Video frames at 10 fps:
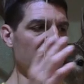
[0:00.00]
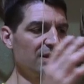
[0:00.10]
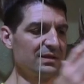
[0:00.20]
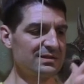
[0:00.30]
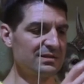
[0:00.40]

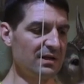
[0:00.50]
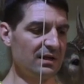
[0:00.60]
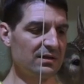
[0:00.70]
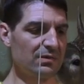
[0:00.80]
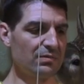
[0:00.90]
the
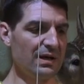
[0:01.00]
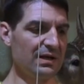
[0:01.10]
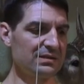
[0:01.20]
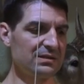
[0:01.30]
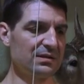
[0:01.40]
sight, the
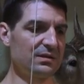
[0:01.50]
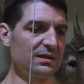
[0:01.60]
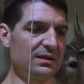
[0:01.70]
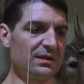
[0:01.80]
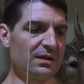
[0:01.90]
rest,
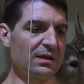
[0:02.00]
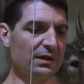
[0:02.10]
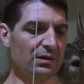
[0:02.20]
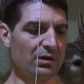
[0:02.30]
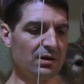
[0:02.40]
the
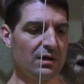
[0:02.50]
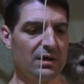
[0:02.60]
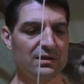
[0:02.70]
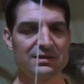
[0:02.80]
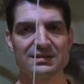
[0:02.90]
clicker,
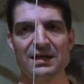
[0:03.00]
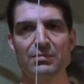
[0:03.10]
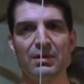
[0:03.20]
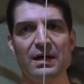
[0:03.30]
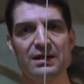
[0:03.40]
the
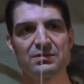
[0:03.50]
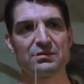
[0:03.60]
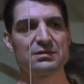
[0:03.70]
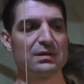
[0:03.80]
stabilizers.